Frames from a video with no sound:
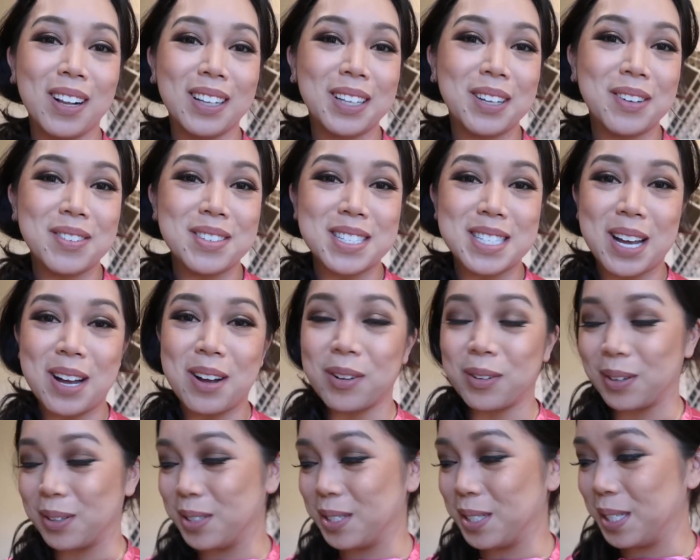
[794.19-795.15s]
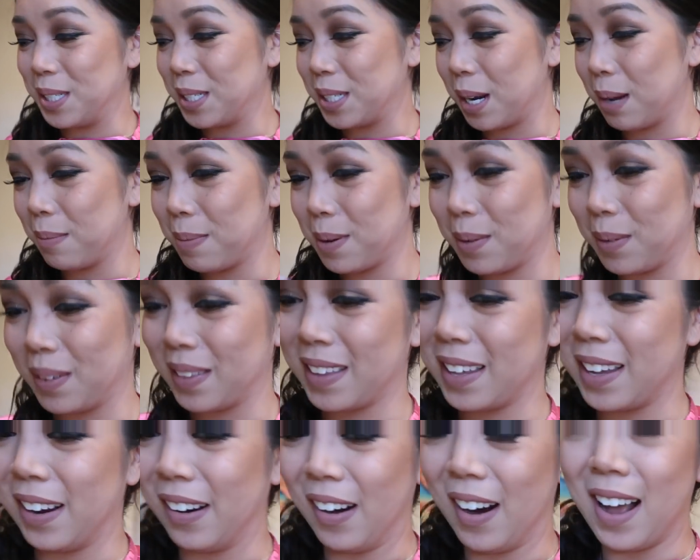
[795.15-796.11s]
while he was out grocery shopping with
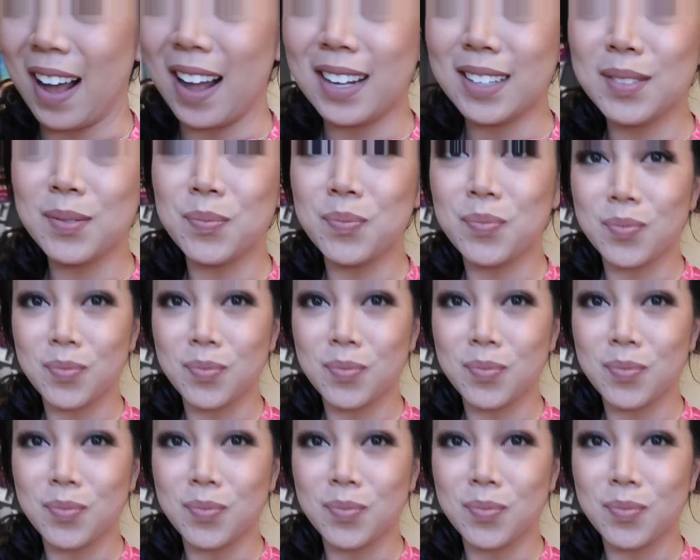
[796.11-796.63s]
Keira.